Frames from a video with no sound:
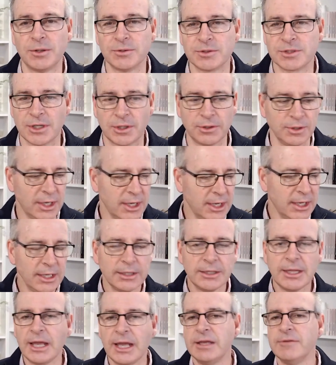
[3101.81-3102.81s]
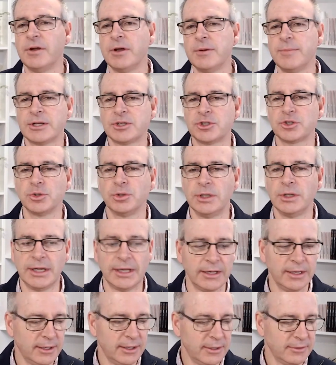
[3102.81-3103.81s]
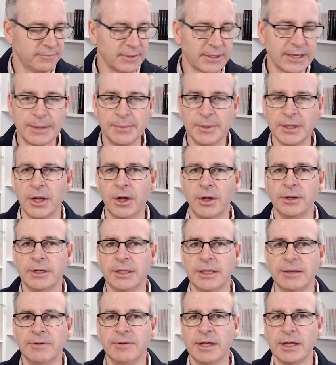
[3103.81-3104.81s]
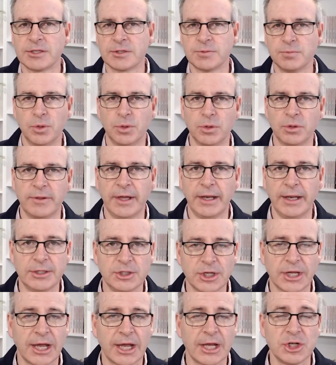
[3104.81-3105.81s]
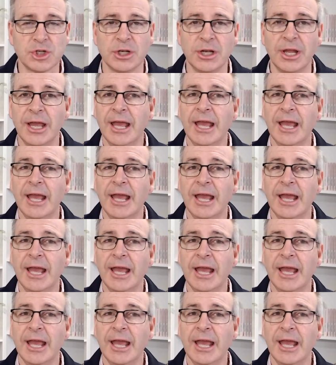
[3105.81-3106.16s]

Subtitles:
So thank you very much, Julia, for coming on and giving us more of that education.